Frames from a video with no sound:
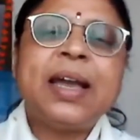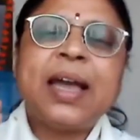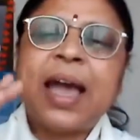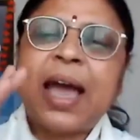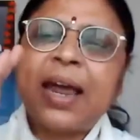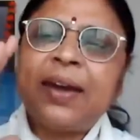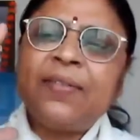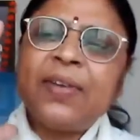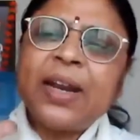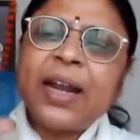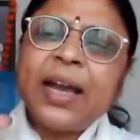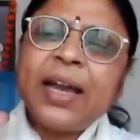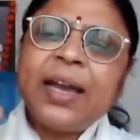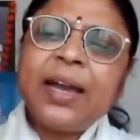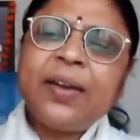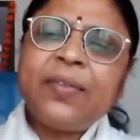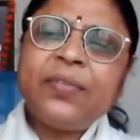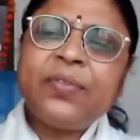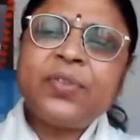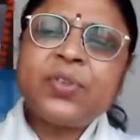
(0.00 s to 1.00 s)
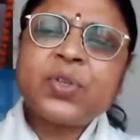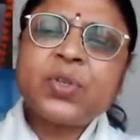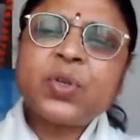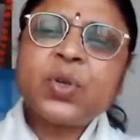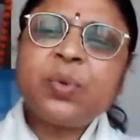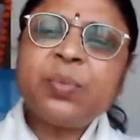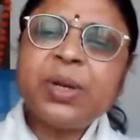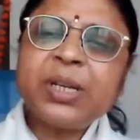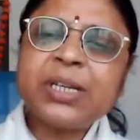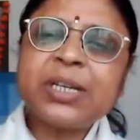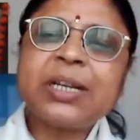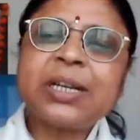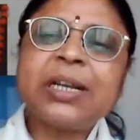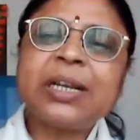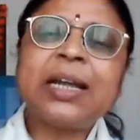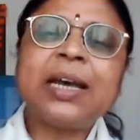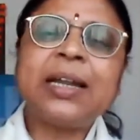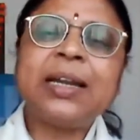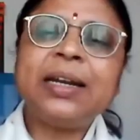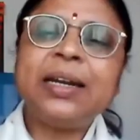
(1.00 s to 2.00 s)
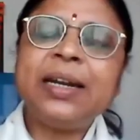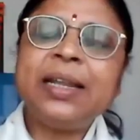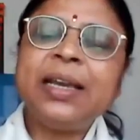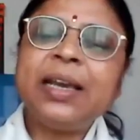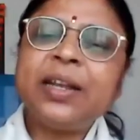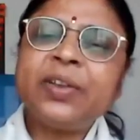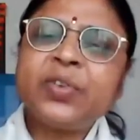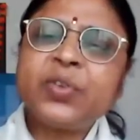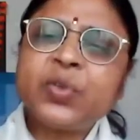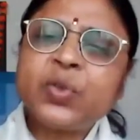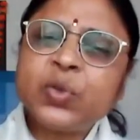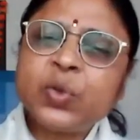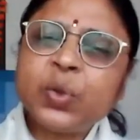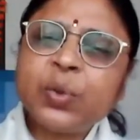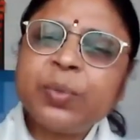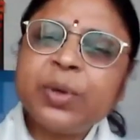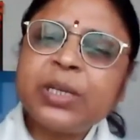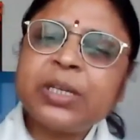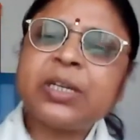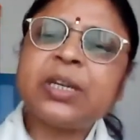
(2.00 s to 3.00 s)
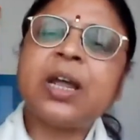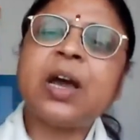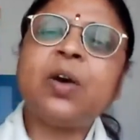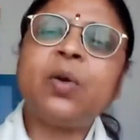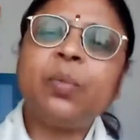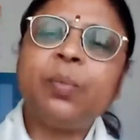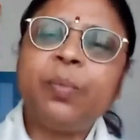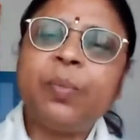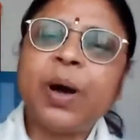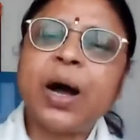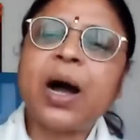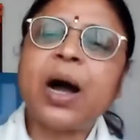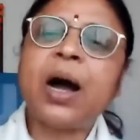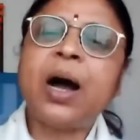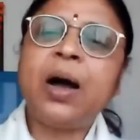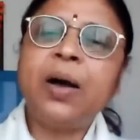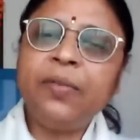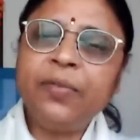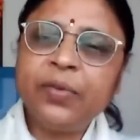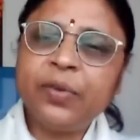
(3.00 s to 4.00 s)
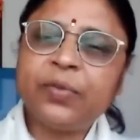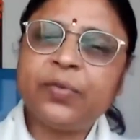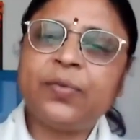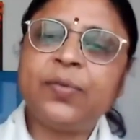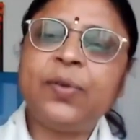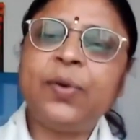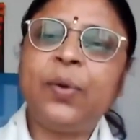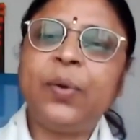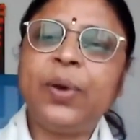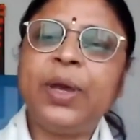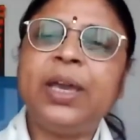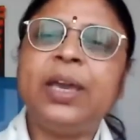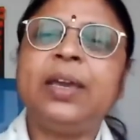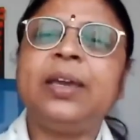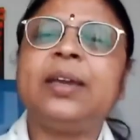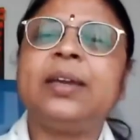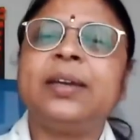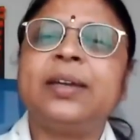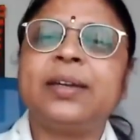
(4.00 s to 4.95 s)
And when I have so much clarity and so much now bhav flowing,